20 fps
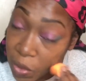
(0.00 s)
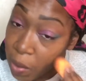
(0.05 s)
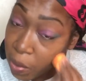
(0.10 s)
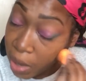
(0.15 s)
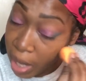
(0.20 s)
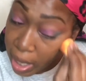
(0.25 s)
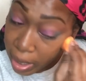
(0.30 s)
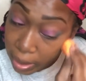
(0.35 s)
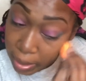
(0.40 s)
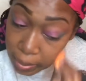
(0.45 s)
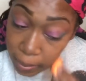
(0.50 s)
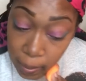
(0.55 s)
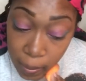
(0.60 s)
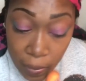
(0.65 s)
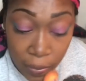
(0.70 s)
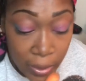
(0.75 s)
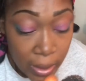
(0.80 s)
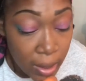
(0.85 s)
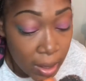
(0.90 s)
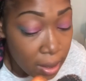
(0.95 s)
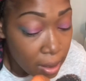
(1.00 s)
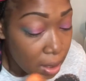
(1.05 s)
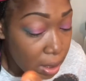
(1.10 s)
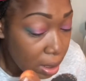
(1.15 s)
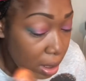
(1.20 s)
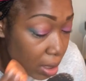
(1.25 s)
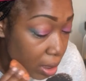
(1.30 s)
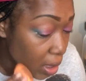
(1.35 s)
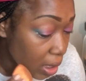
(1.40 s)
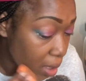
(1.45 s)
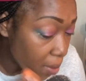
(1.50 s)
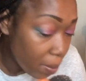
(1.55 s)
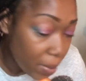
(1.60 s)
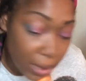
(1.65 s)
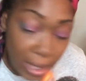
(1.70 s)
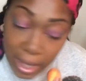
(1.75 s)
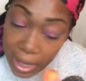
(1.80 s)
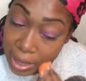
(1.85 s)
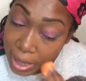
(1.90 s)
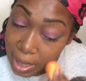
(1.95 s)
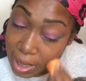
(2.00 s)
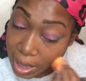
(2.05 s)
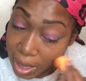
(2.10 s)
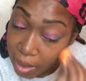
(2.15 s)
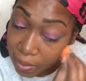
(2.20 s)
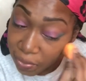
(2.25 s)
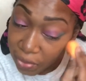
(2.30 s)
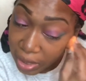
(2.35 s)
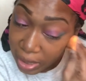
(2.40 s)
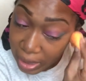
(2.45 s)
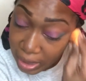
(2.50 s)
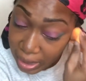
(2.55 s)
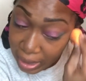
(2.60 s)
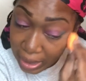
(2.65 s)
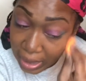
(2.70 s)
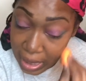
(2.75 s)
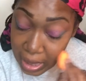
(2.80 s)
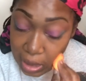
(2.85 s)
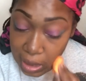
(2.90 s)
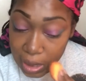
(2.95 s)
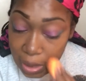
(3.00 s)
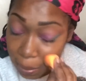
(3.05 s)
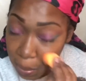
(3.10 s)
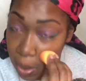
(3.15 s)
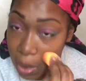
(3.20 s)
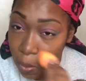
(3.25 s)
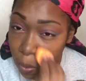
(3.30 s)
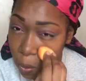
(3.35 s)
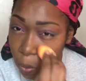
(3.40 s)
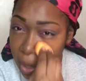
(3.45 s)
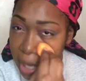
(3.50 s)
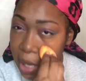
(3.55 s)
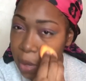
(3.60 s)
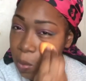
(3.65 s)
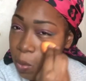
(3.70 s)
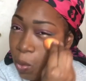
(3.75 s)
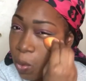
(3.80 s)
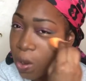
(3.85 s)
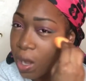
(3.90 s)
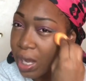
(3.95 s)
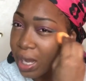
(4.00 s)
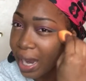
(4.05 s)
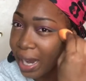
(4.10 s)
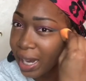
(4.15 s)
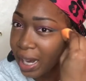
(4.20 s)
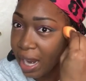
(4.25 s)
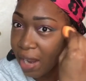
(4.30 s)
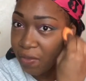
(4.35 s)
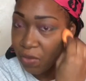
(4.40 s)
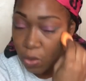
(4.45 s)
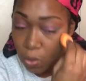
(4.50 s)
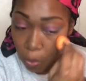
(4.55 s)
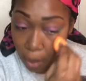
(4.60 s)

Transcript: the product. And I'm like, feeling the need to put way more. Like, if you